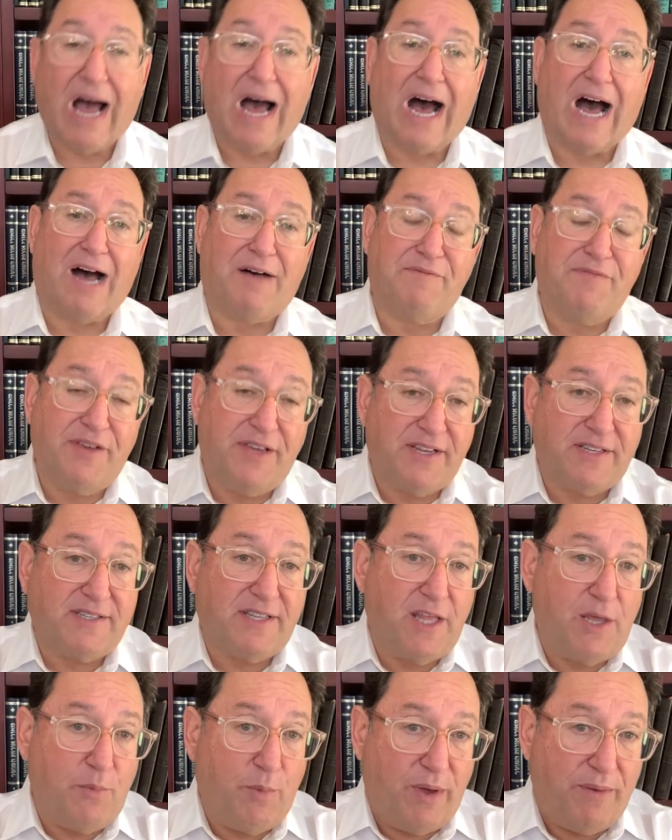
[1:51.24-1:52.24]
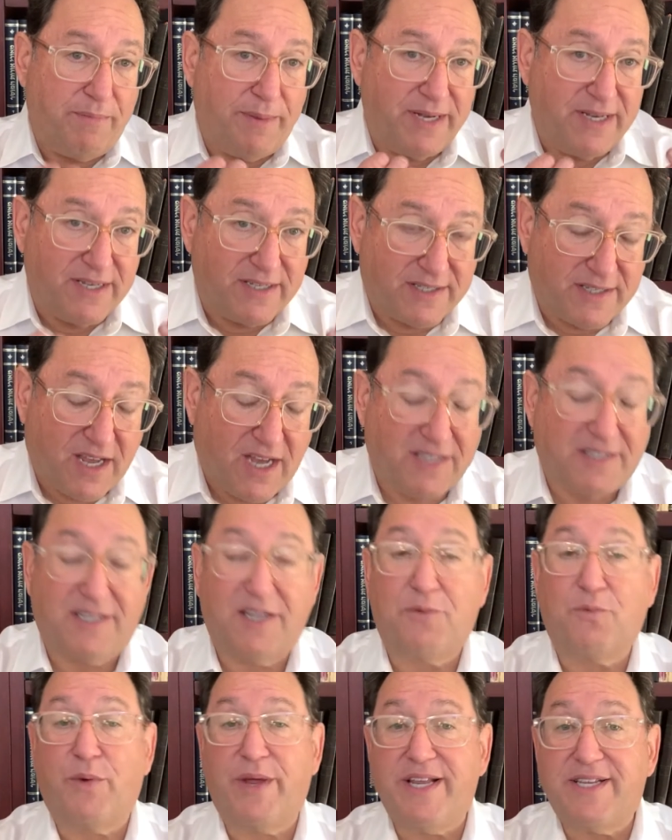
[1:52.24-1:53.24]
Obviously, we've been
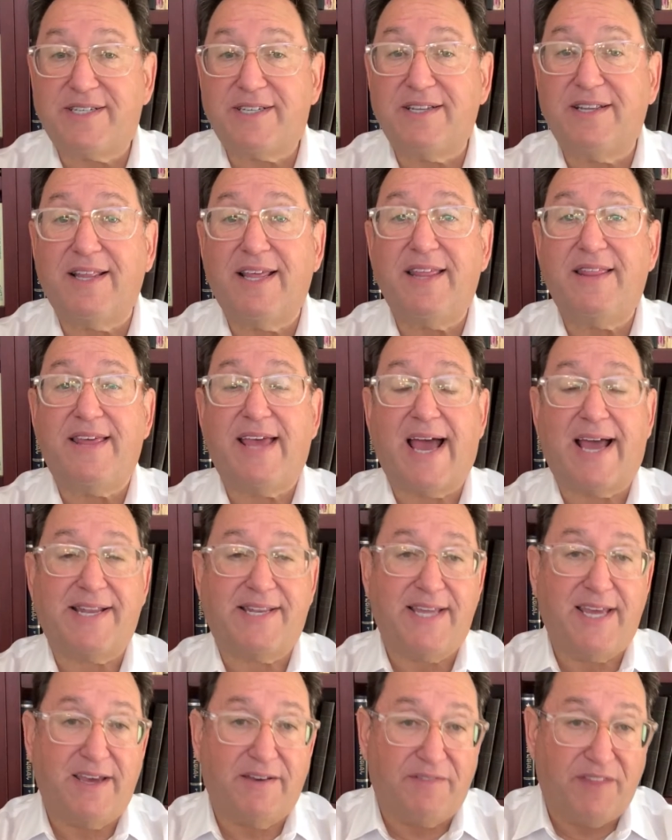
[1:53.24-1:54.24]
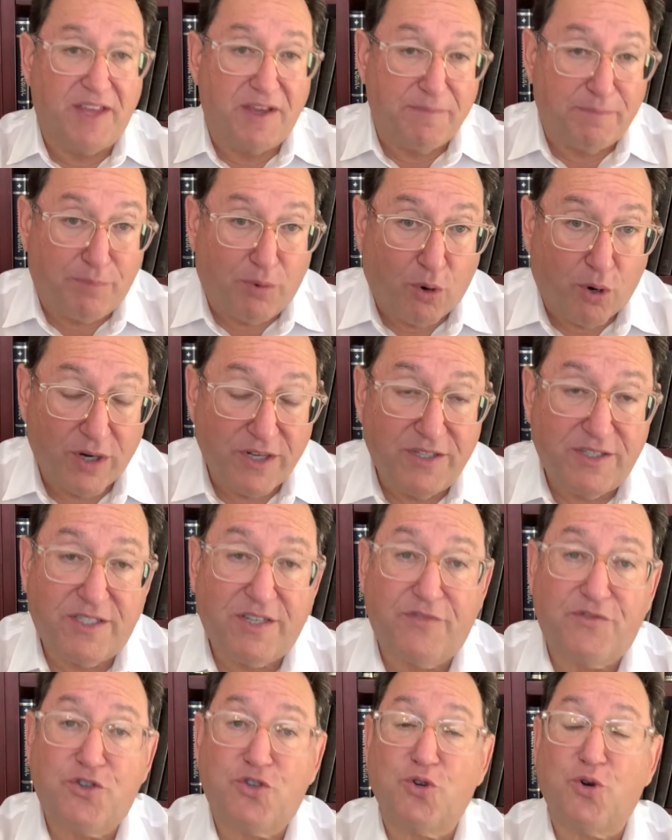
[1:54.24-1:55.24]
discussing recently the idea of the importance
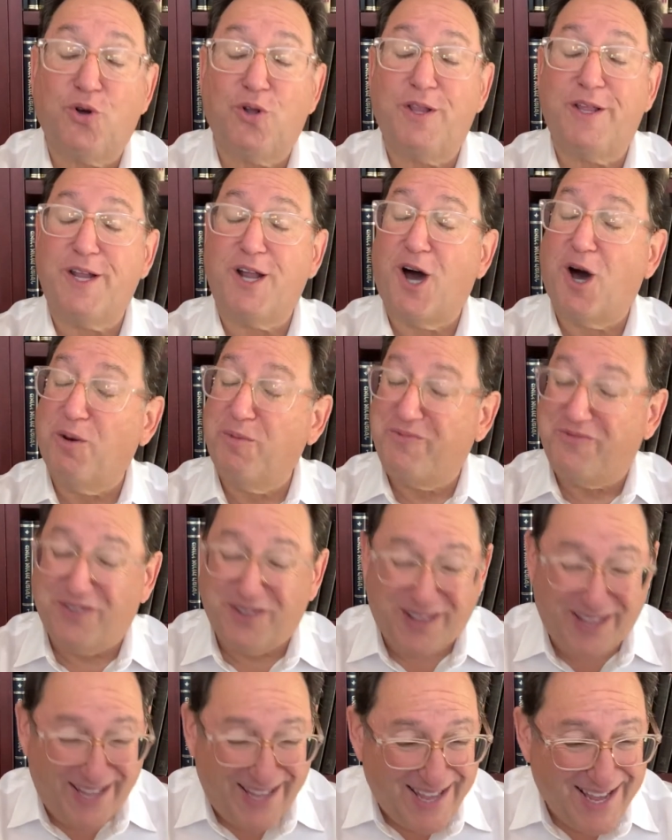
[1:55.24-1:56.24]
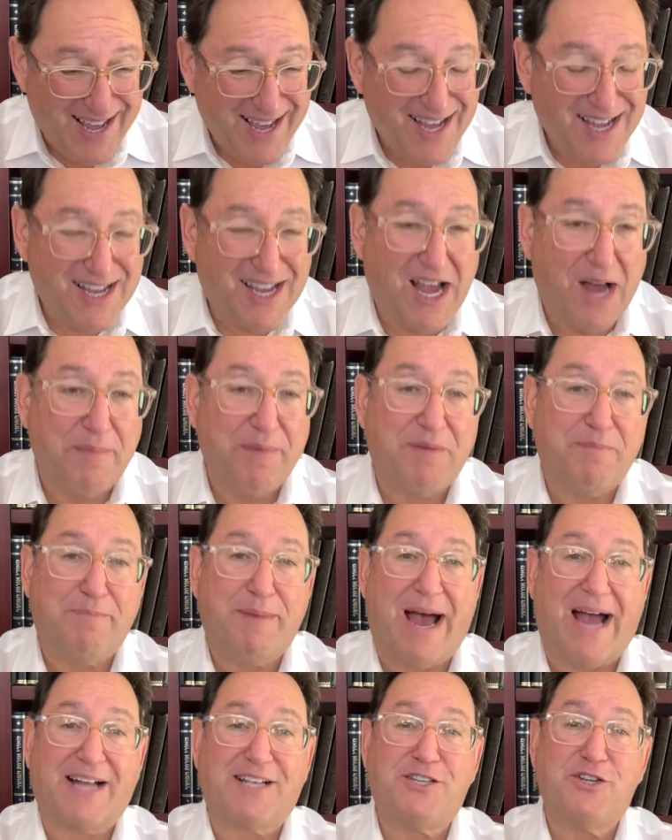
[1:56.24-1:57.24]
of shul and hopefully coming
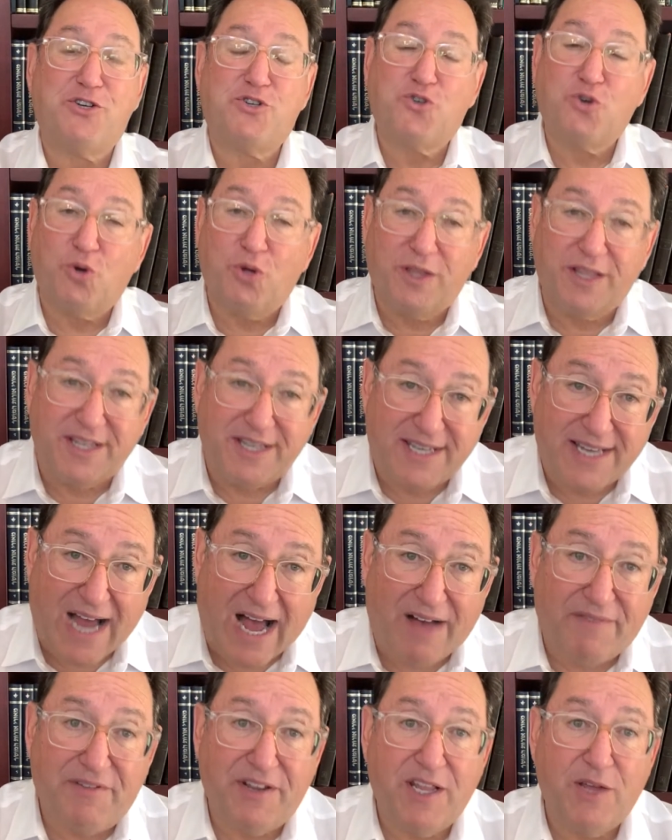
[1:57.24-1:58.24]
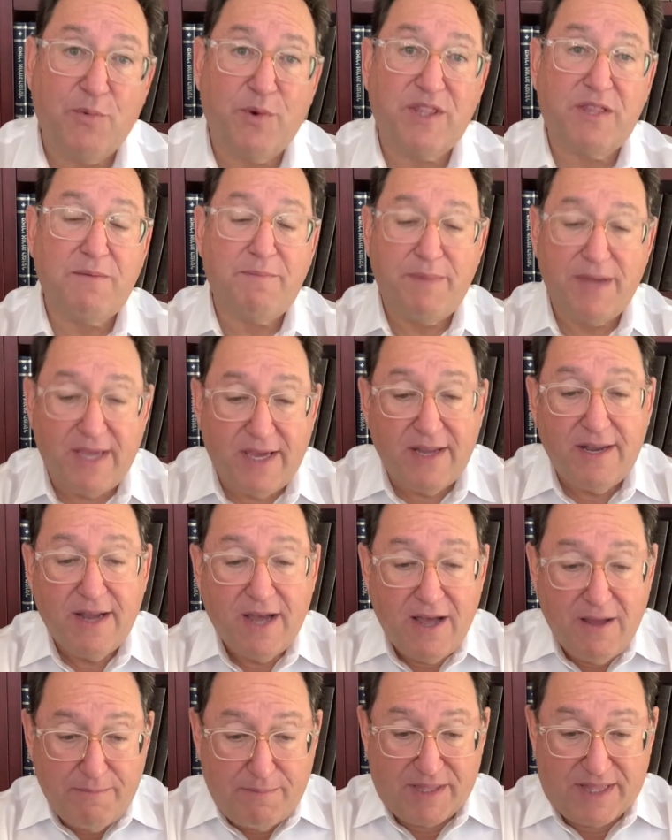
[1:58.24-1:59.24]
back to shul and davening with a man.
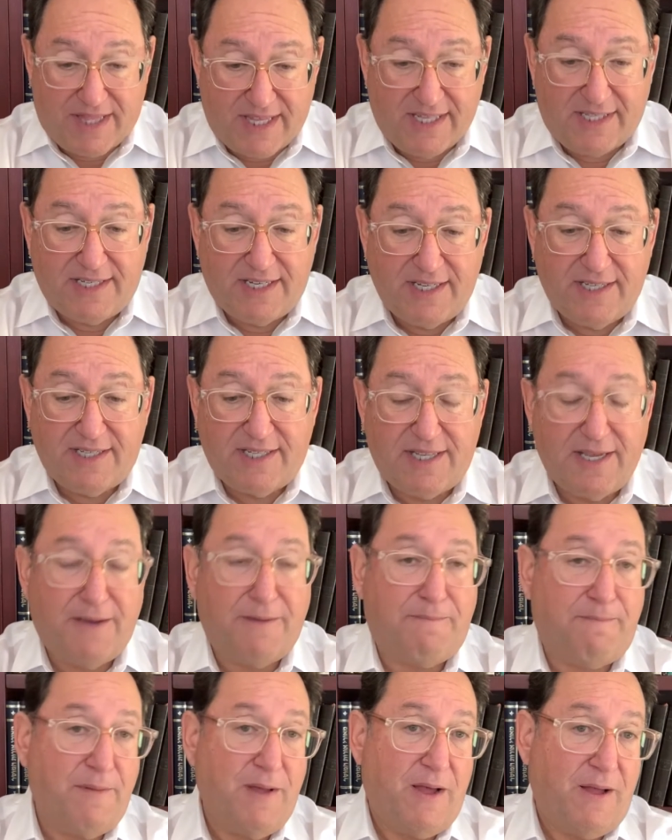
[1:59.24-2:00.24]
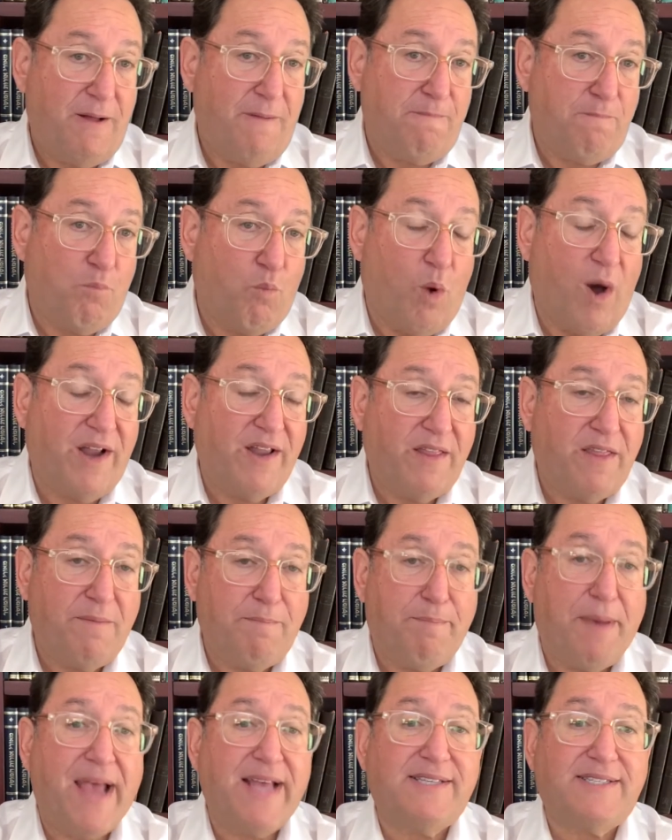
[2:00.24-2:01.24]
but this is the one of the
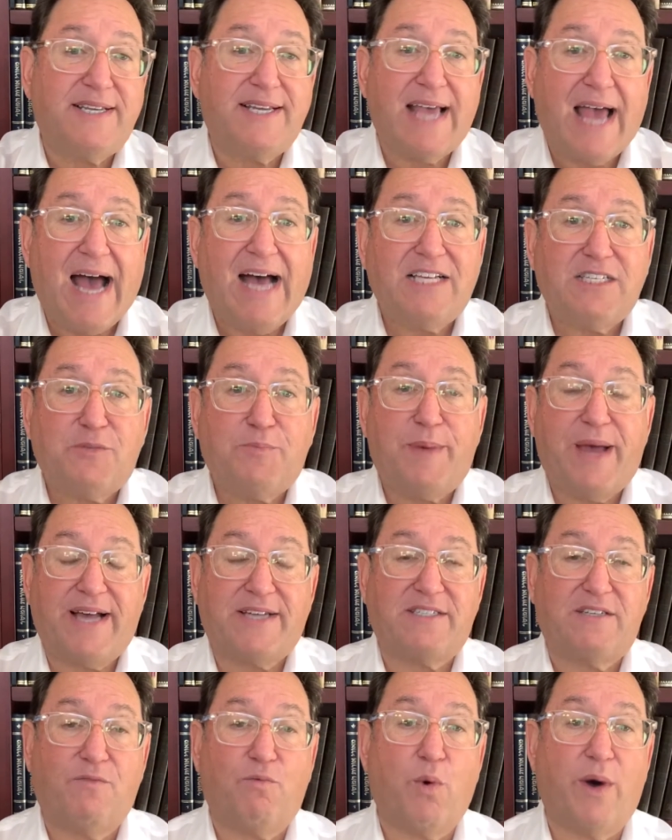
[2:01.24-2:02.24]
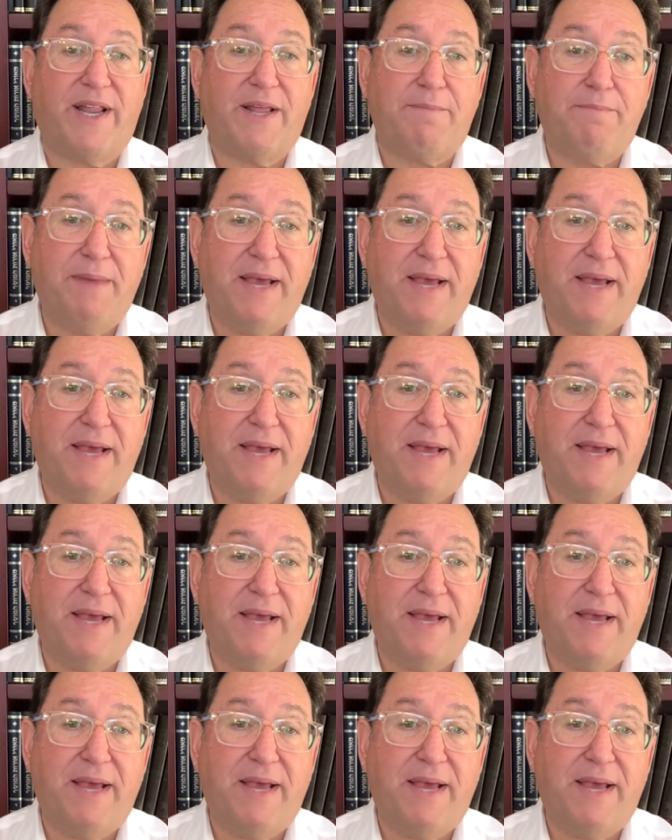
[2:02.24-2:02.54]
basic aspects of what it